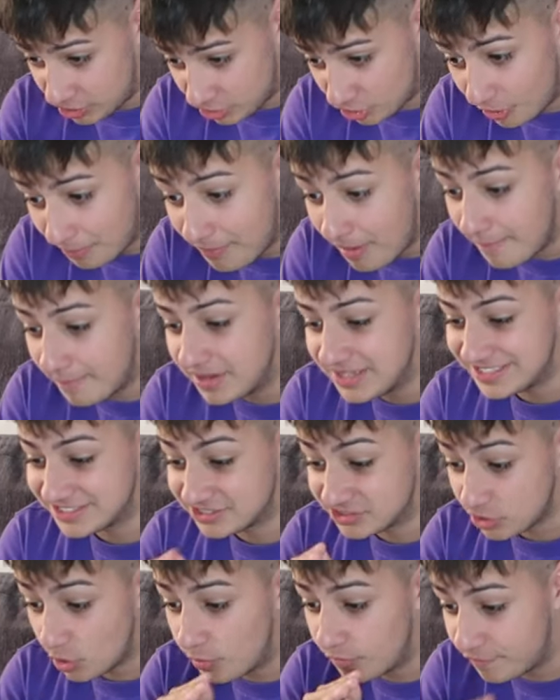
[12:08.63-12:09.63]
Your mama
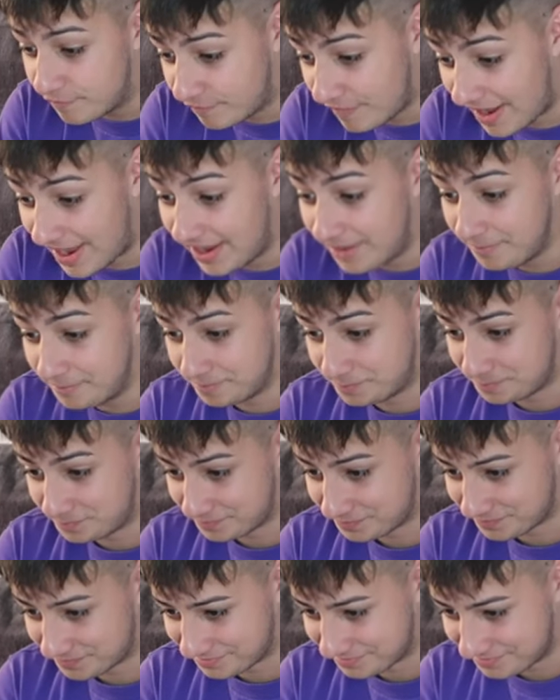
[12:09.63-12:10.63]
is so fat
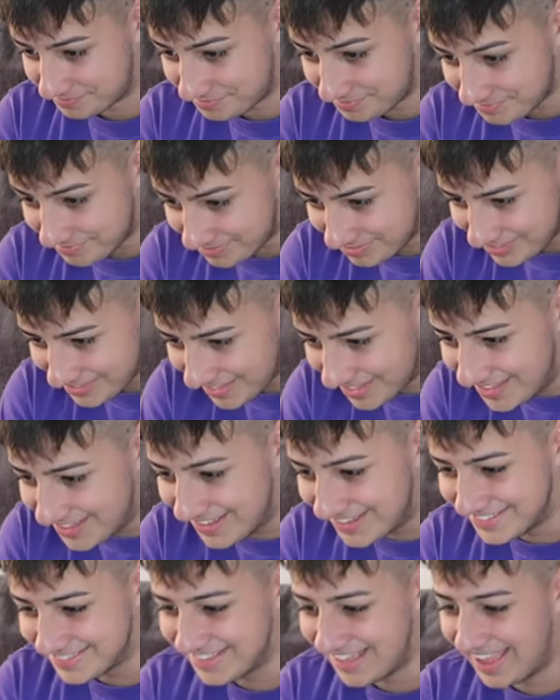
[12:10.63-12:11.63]

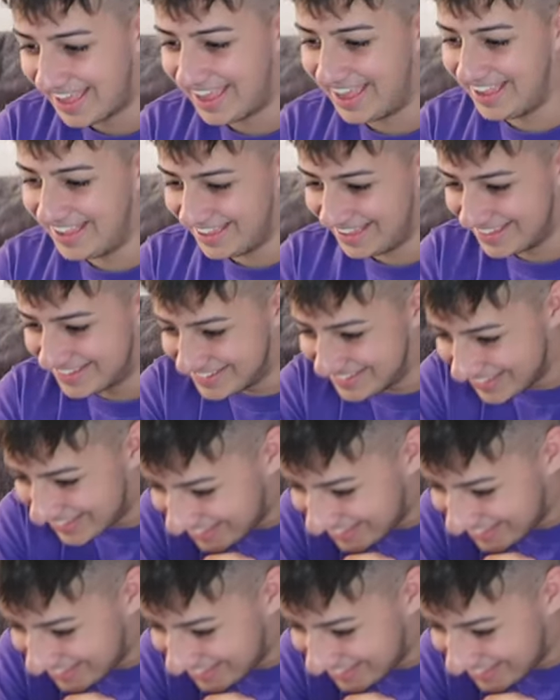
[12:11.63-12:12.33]
that